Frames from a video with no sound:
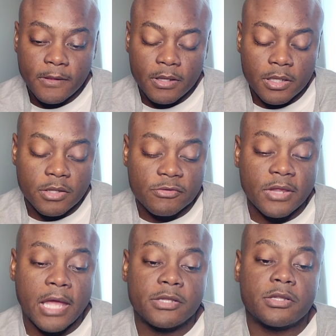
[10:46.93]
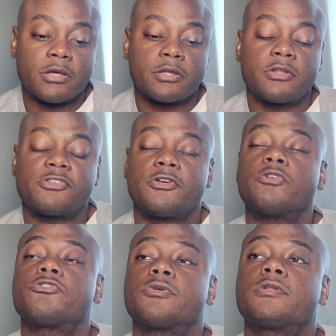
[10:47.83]
is that the
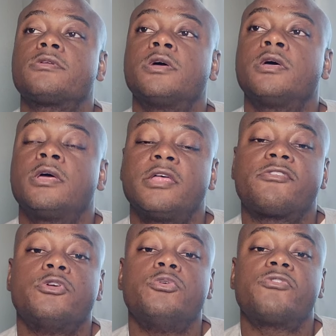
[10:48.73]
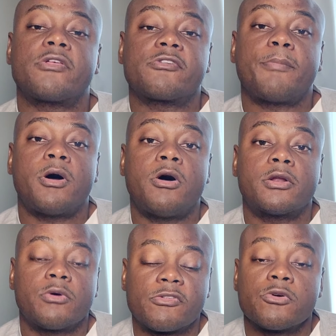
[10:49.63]
children is used as a
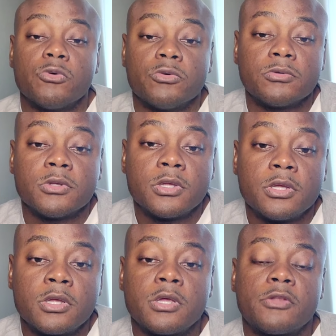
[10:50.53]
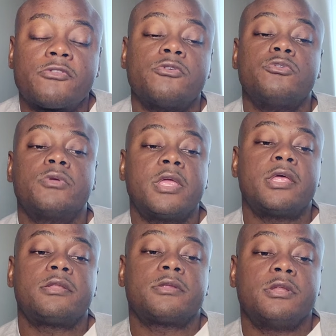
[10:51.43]
pawn or a tool to
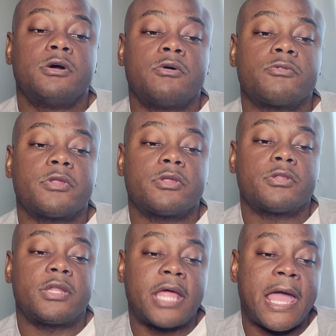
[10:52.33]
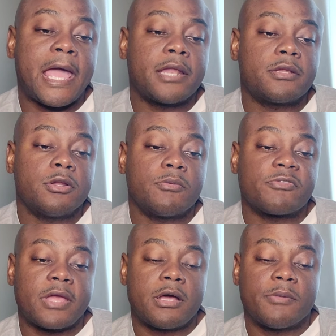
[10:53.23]
get, the dad,
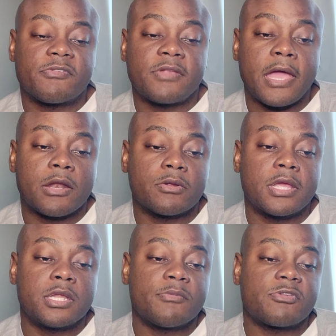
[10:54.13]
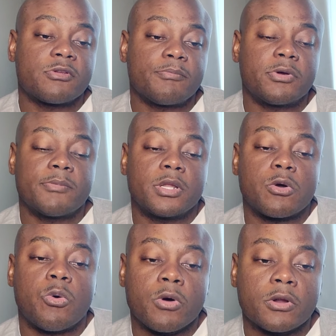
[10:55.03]
upset, or get him to put him in a
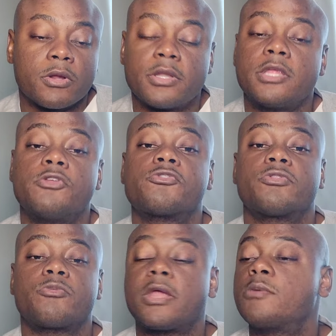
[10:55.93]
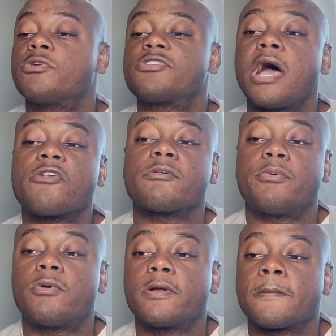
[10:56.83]
corner, and then you threaten him with child
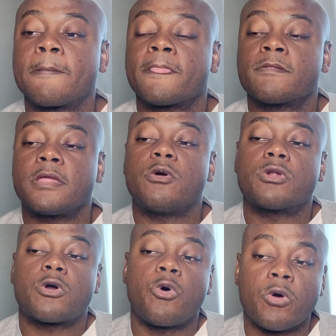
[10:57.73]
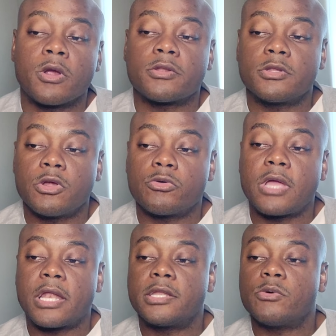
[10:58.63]
support. They go to court, you
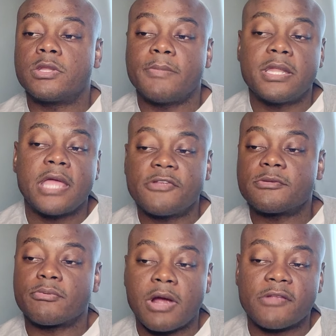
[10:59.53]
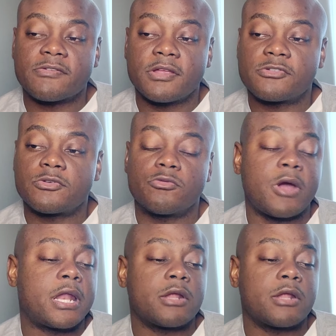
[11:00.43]
got to deal with the mediation process. You write